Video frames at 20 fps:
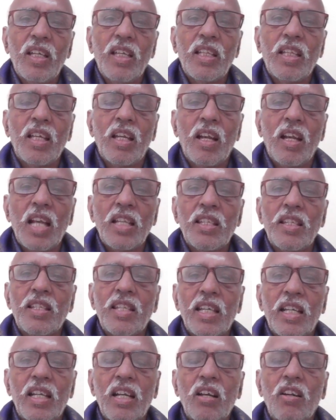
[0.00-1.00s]
In the
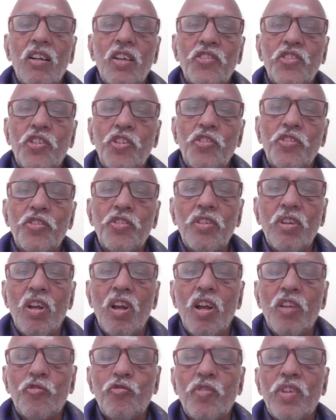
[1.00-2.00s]
Rajasika constitution,
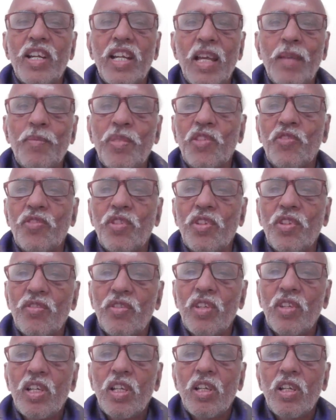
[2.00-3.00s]
Asuri type is
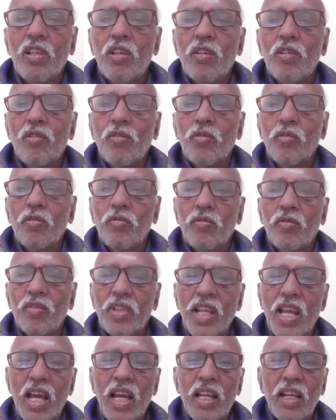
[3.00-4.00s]
this.
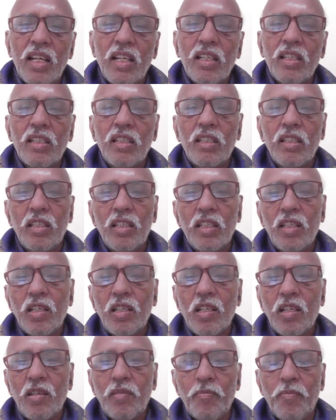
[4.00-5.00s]
They are
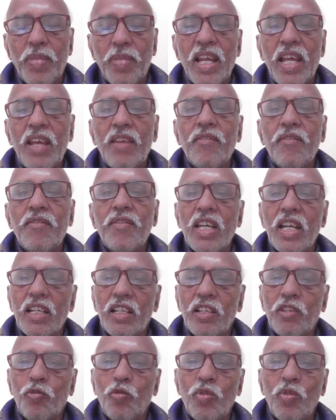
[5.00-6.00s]
brave
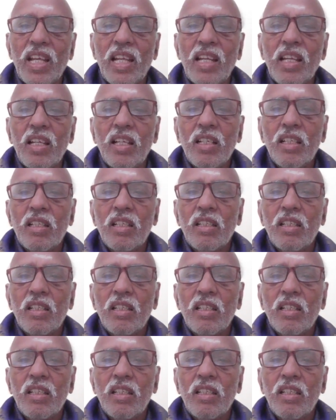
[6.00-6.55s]
yet cruel,